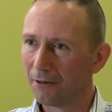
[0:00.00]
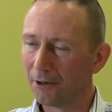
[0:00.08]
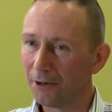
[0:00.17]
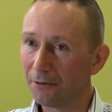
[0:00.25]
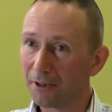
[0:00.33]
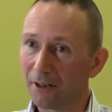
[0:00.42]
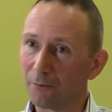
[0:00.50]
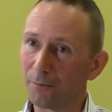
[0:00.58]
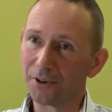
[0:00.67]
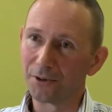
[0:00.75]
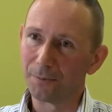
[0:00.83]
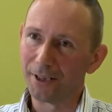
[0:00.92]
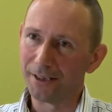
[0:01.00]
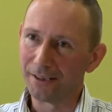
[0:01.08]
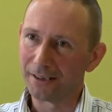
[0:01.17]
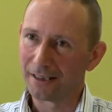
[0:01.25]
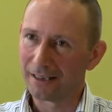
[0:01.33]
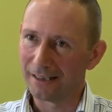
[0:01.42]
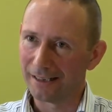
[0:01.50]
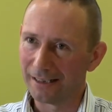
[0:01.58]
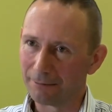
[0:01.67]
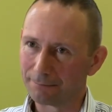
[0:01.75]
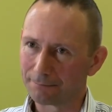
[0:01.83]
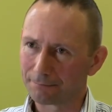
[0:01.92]
The new government has made it
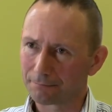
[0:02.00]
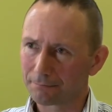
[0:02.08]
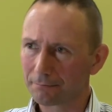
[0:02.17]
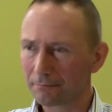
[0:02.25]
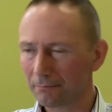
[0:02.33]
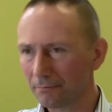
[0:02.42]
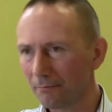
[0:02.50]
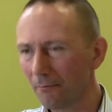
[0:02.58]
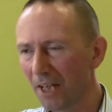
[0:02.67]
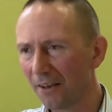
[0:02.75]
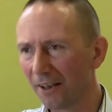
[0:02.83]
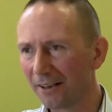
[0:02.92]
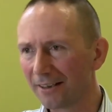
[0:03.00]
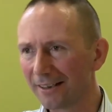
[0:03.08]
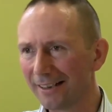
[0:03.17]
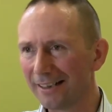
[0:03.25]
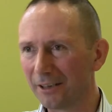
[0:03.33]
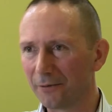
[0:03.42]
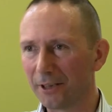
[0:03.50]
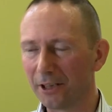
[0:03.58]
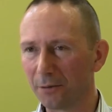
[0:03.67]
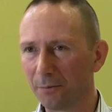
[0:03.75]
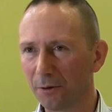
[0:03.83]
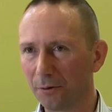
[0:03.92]
clear that it is very
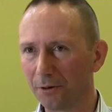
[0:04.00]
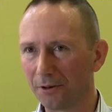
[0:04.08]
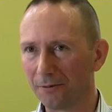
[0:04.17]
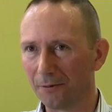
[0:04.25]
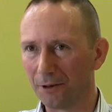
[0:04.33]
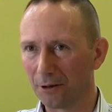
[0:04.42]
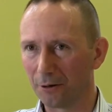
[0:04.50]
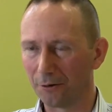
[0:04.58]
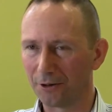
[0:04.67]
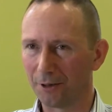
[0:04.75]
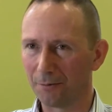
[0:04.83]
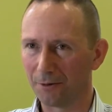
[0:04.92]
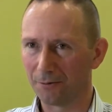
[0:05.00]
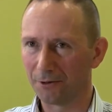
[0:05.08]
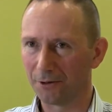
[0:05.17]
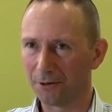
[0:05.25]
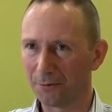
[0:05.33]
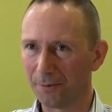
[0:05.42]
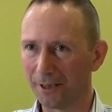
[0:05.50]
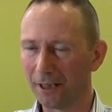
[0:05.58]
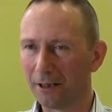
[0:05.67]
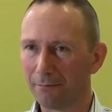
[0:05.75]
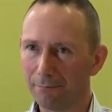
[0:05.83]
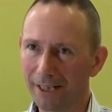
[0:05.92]
supportive of the concept of, so to speak,
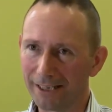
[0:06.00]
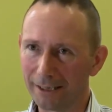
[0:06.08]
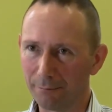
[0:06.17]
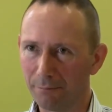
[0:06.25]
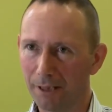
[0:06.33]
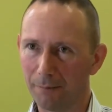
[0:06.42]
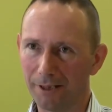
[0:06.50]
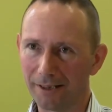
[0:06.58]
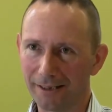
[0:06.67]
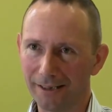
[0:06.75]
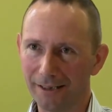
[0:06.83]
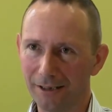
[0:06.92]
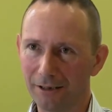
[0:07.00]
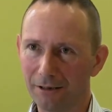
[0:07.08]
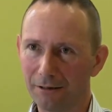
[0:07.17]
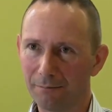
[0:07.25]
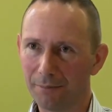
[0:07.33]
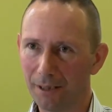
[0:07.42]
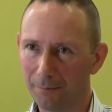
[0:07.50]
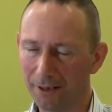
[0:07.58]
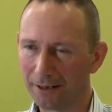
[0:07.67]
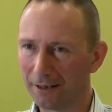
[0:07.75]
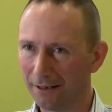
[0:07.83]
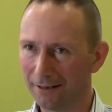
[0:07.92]
making public data
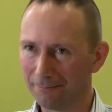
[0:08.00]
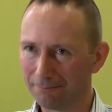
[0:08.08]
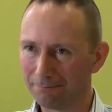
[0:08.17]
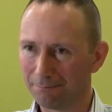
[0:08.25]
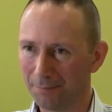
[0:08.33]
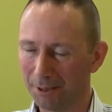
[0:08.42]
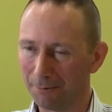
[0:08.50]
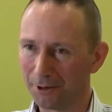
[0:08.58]
public, by